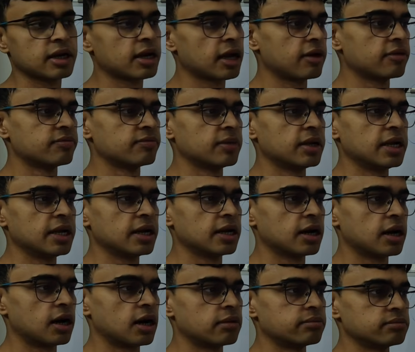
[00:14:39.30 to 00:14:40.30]
give me
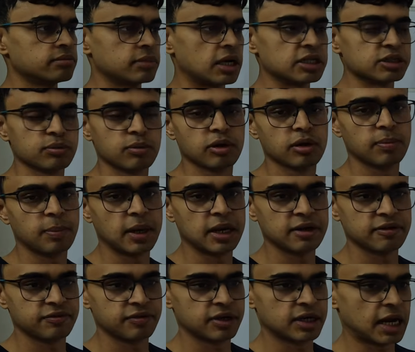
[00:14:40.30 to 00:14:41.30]
much more
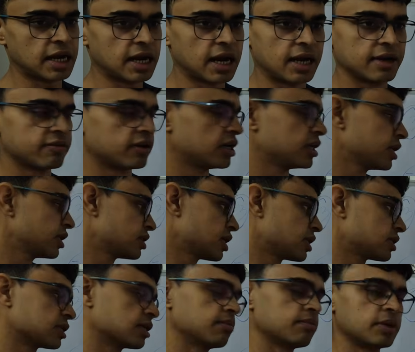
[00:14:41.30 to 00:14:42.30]
benefit and advantage
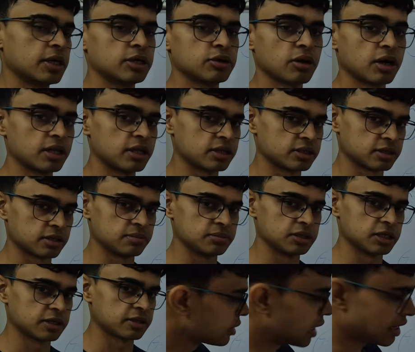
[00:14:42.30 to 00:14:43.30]
as compared to other
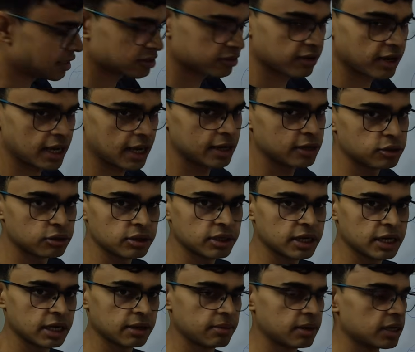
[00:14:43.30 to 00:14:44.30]
subjects. That's why I don't
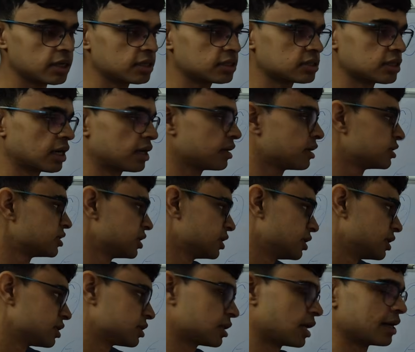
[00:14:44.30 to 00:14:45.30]
recommend this strategy.
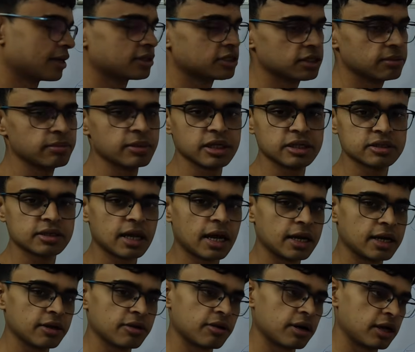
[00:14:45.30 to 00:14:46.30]
This strategy means
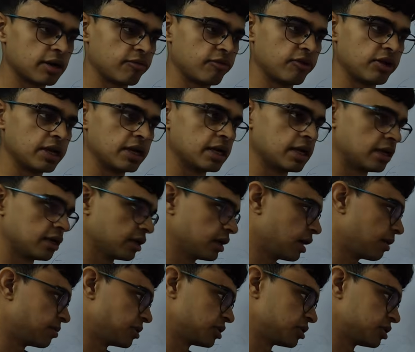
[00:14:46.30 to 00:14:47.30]
that you are weak in
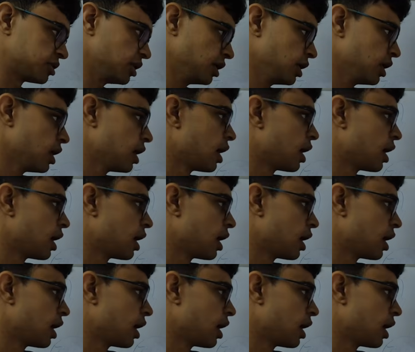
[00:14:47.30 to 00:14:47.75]
chemistry